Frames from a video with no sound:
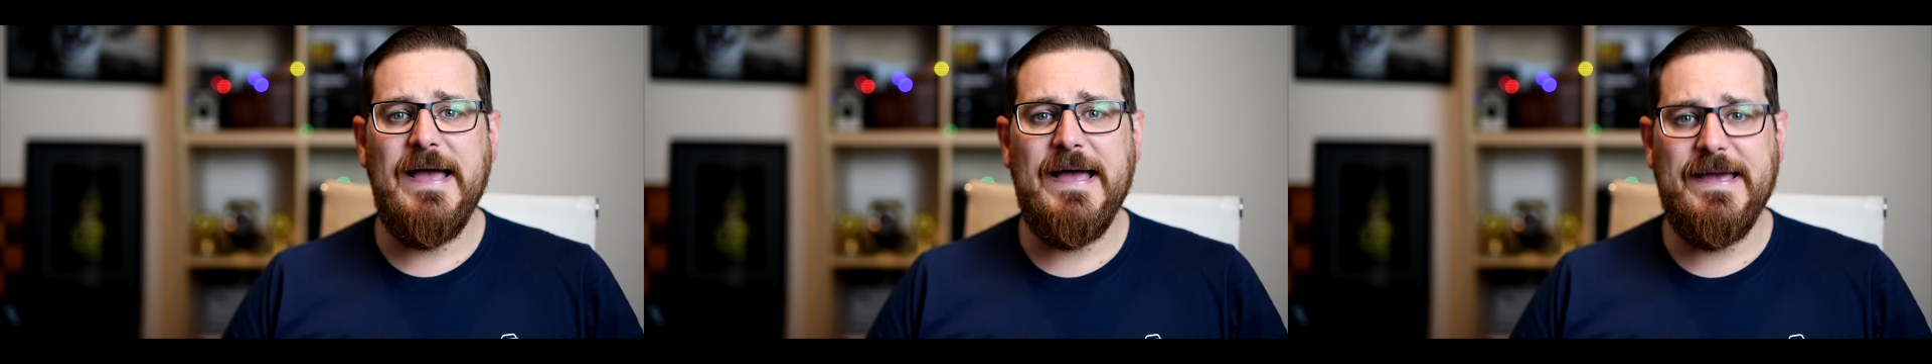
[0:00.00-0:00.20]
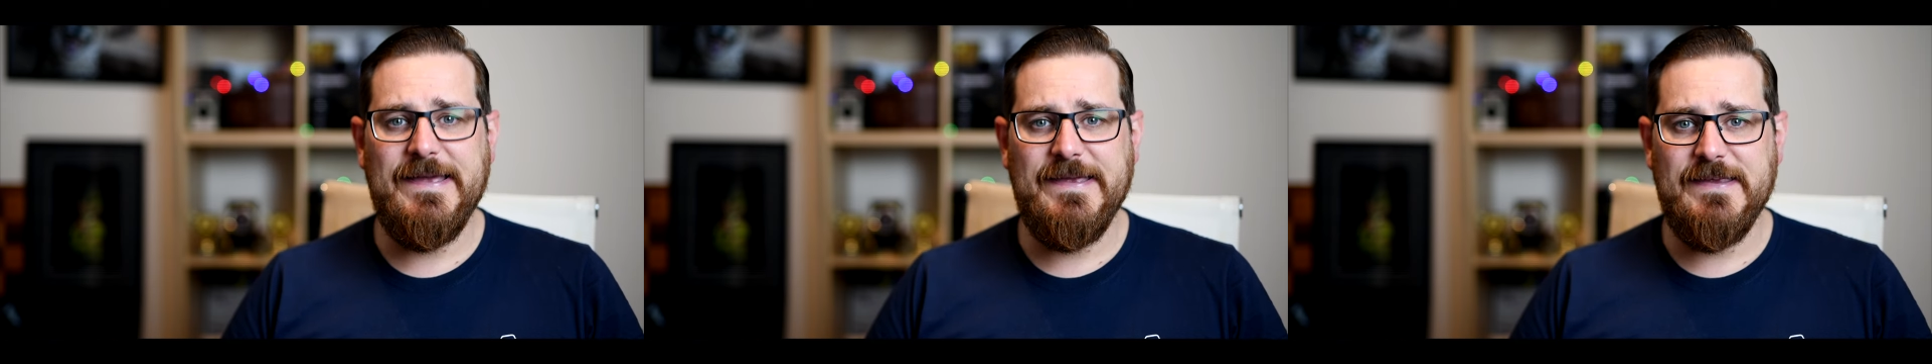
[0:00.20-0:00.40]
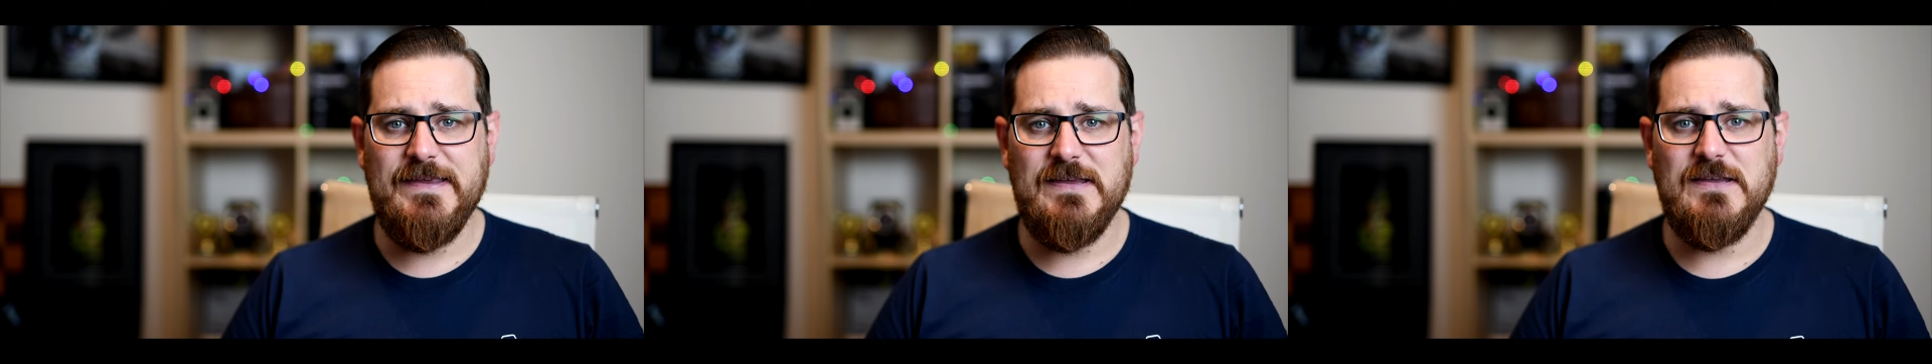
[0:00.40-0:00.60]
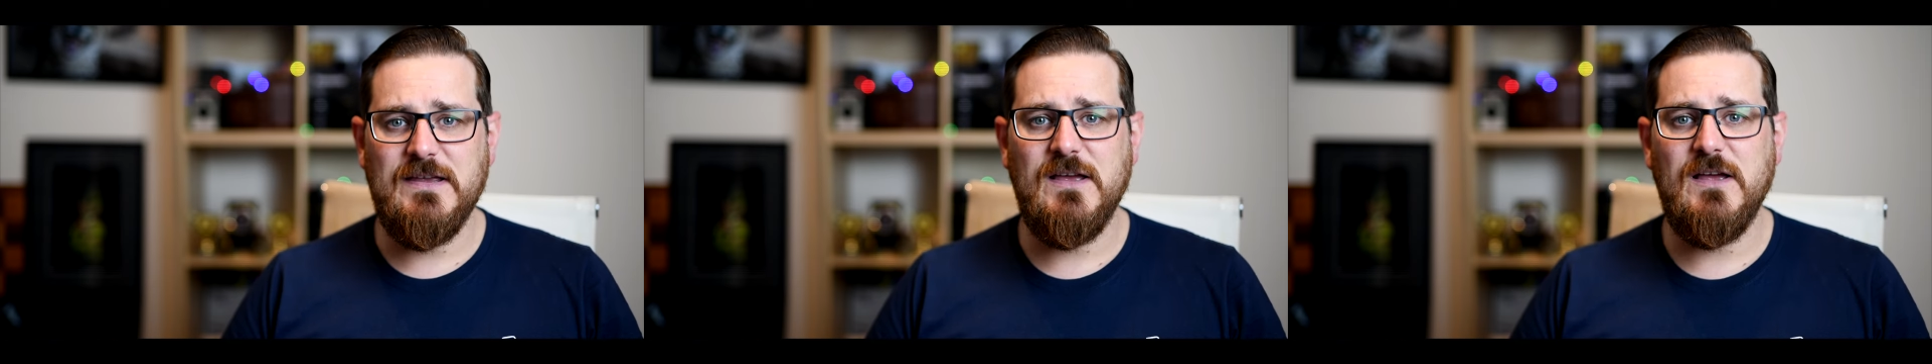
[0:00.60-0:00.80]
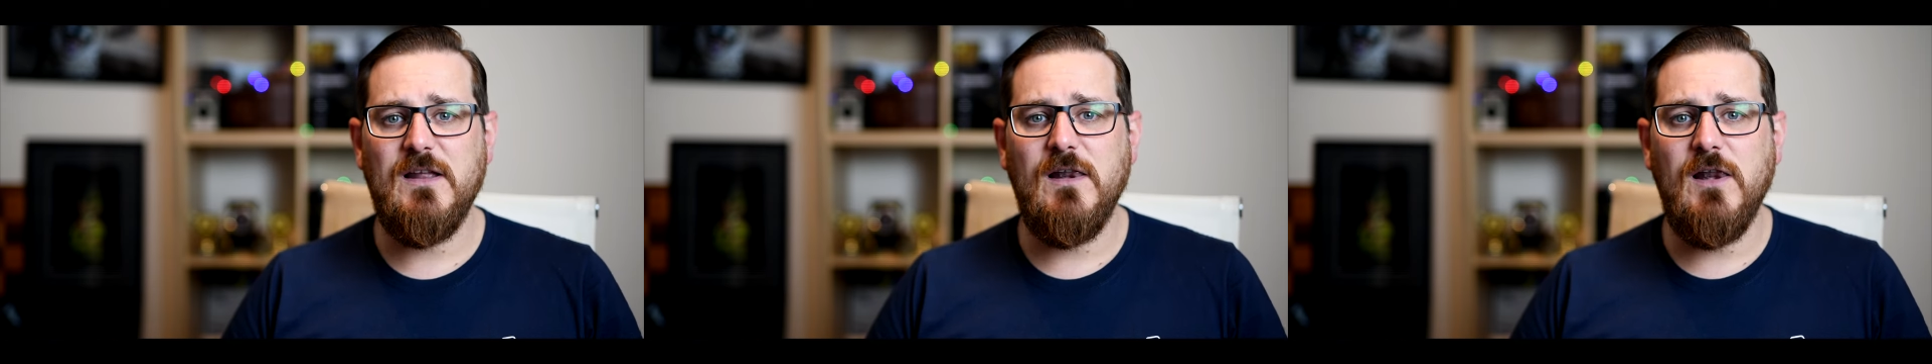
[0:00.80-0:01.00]
a
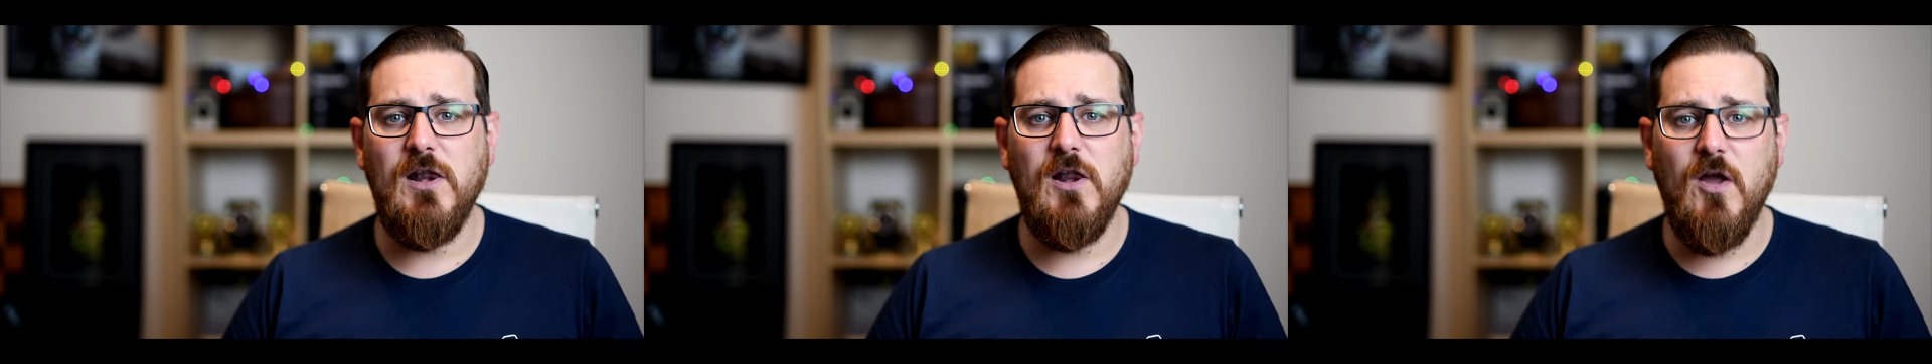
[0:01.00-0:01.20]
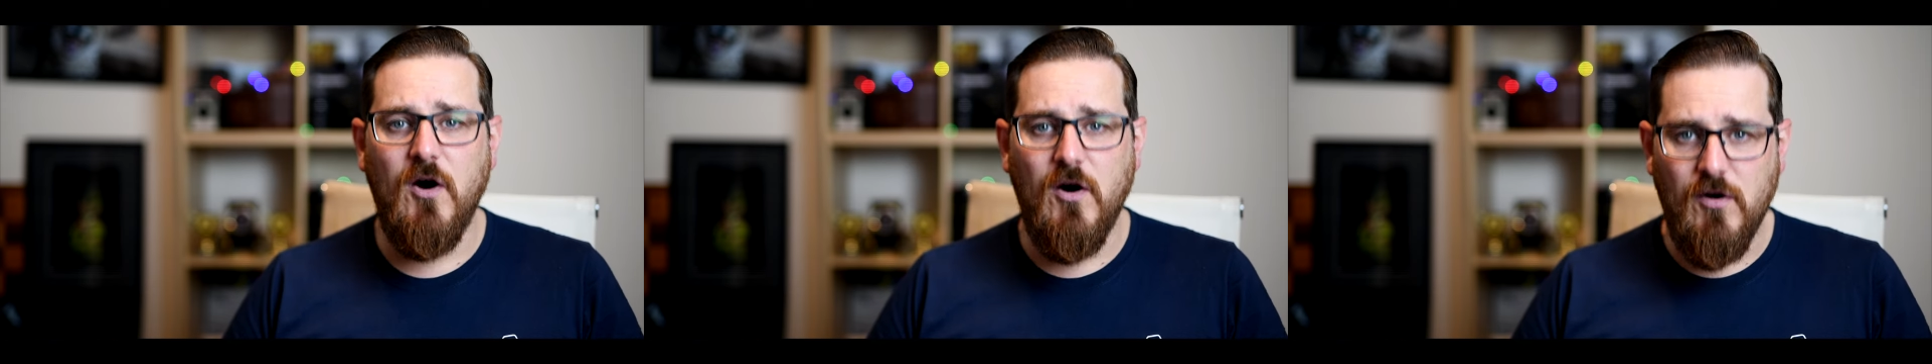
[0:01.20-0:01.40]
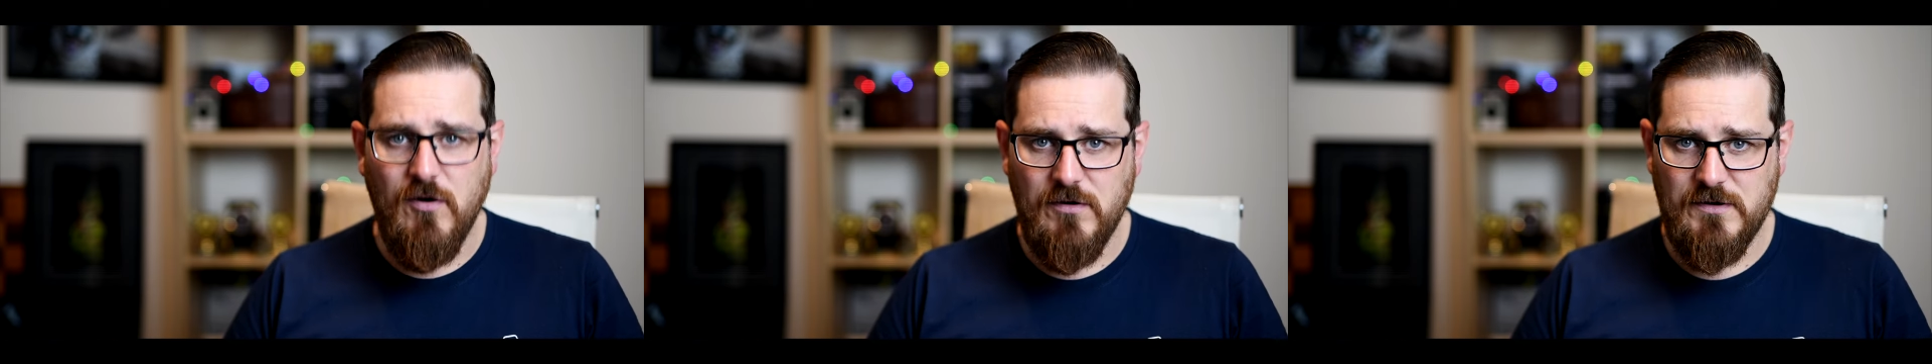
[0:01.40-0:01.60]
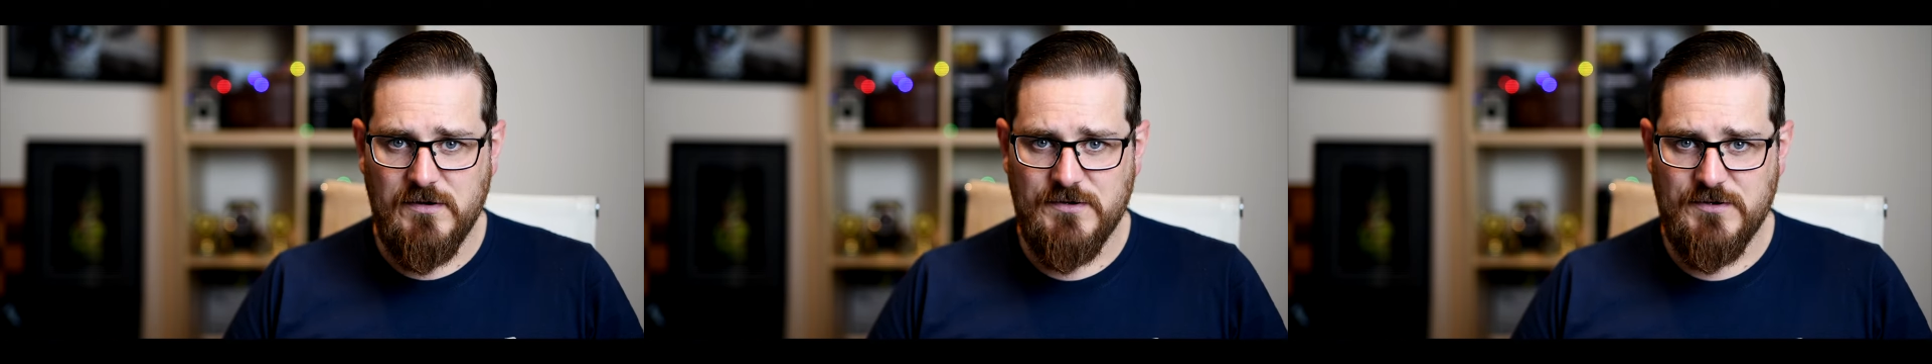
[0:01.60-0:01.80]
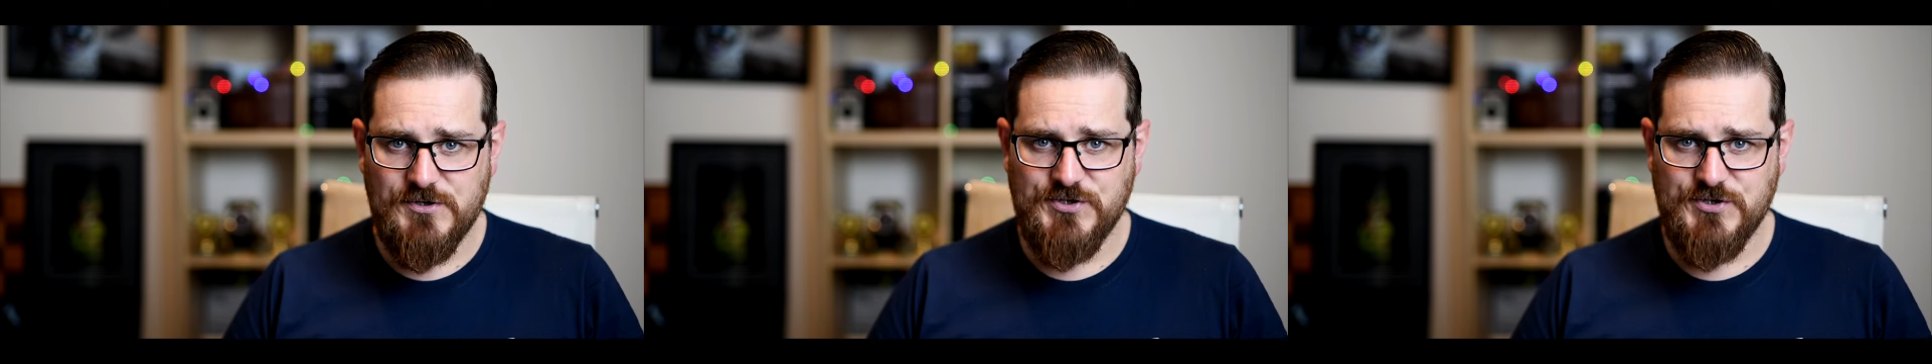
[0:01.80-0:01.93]
long